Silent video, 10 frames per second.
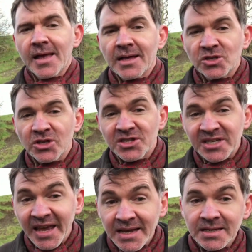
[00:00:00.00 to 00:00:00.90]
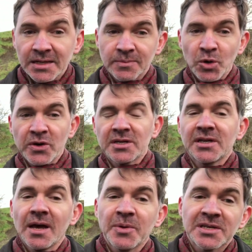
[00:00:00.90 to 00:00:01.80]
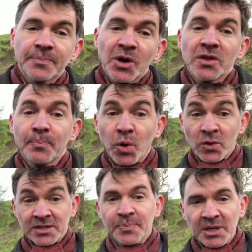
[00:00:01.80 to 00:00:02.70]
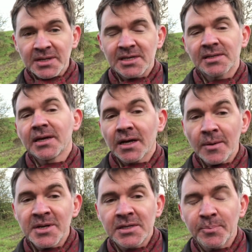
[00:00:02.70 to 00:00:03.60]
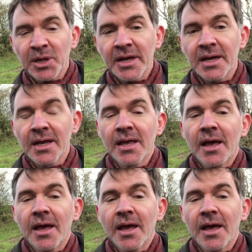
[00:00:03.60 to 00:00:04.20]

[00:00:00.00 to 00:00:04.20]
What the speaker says: So the second exploring step is about the possibilities that come into play